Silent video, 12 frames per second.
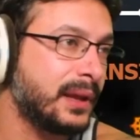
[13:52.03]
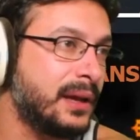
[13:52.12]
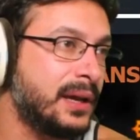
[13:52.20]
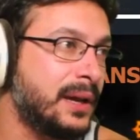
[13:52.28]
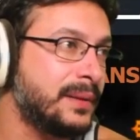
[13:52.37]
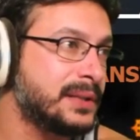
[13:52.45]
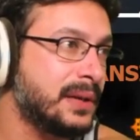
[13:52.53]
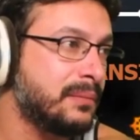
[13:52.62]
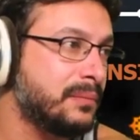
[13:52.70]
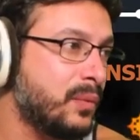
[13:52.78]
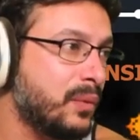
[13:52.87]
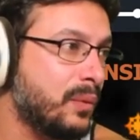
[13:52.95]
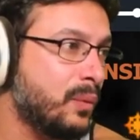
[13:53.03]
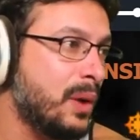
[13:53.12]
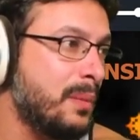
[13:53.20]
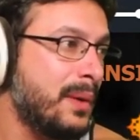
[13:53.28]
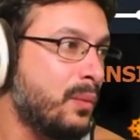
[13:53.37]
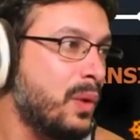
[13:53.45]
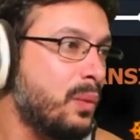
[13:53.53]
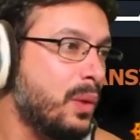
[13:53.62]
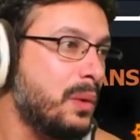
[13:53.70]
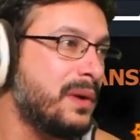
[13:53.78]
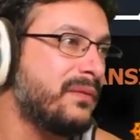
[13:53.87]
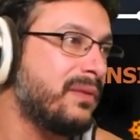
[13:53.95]
It's a
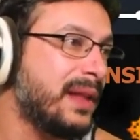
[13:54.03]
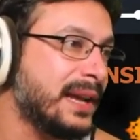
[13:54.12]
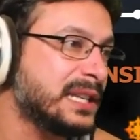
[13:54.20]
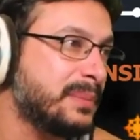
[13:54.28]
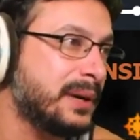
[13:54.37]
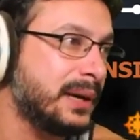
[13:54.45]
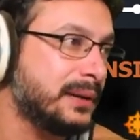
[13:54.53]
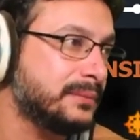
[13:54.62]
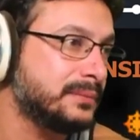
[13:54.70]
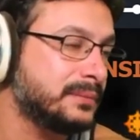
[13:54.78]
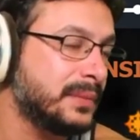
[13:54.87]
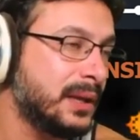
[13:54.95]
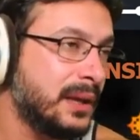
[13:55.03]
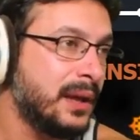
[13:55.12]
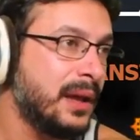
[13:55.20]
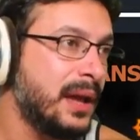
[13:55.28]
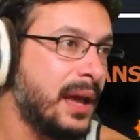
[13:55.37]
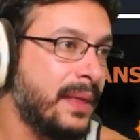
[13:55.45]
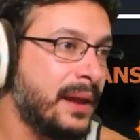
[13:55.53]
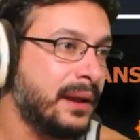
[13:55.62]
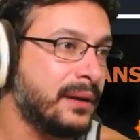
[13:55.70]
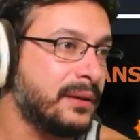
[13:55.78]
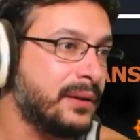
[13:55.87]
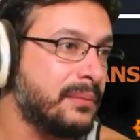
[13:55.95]
1/1 flying spirit, and then you
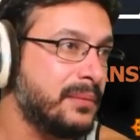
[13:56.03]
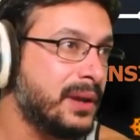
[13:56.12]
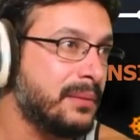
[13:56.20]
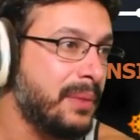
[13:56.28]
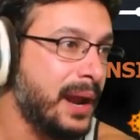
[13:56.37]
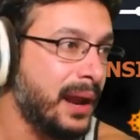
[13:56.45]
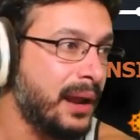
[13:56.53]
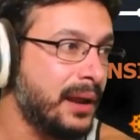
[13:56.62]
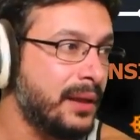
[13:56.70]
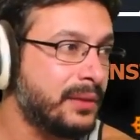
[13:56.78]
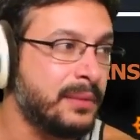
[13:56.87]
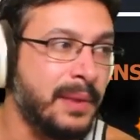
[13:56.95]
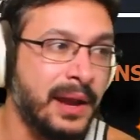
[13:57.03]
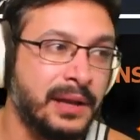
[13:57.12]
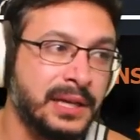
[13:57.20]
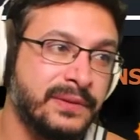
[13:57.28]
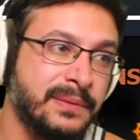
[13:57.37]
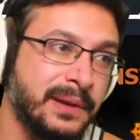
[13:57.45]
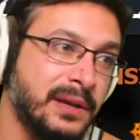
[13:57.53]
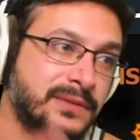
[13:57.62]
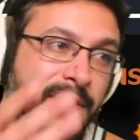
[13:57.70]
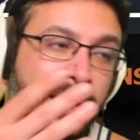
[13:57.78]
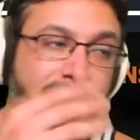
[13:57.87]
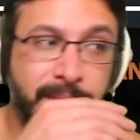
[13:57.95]
can pay 3 mana to give something else
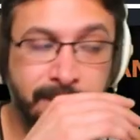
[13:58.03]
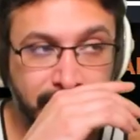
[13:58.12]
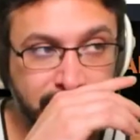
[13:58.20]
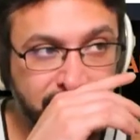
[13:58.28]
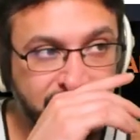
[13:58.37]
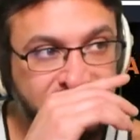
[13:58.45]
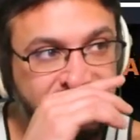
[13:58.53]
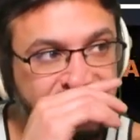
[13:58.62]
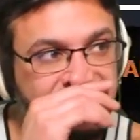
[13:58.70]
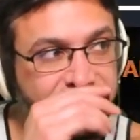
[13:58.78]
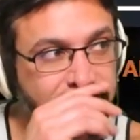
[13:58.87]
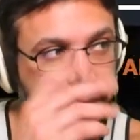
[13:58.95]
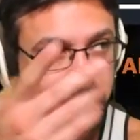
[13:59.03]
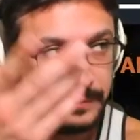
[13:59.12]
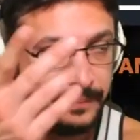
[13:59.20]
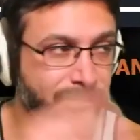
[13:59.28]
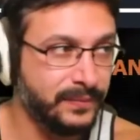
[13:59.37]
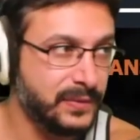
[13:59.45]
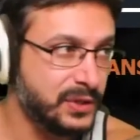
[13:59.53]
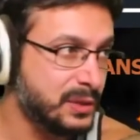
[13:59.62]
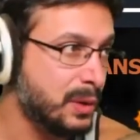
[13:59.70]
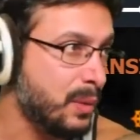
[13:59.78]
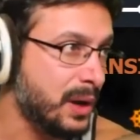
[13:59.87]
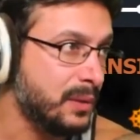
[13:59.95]
flying. Just a
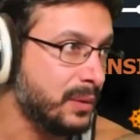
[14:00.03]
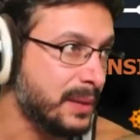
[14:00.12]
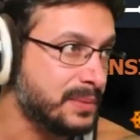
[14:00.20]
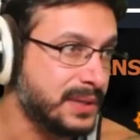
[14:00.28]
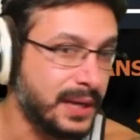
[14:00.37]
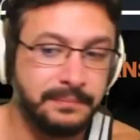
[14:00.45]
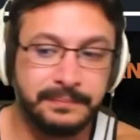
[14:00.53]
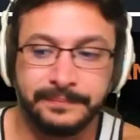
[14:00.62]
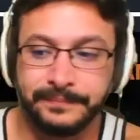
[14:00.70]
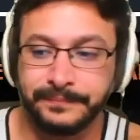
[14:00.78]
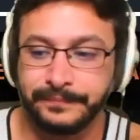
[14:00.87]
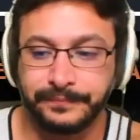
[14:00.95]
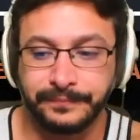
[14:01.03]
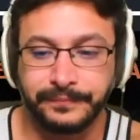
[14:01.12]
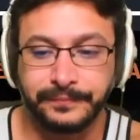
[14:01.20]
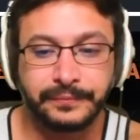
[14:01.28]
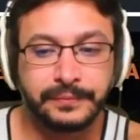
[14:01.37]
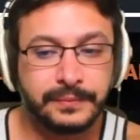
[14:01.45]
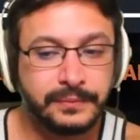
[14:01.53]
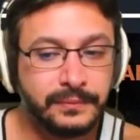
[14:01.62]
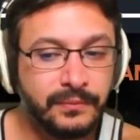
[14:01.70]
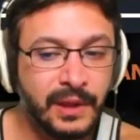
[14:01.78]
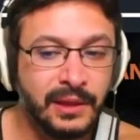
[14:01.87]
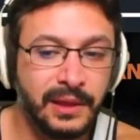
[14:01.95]
1/1 with upside.
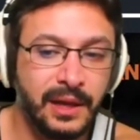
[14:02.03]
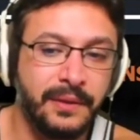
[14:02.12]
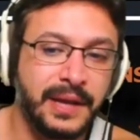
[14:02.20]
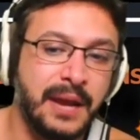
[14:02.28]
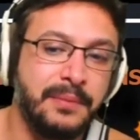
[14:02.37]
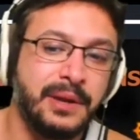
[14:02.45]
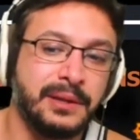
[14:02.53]
Later in the game, you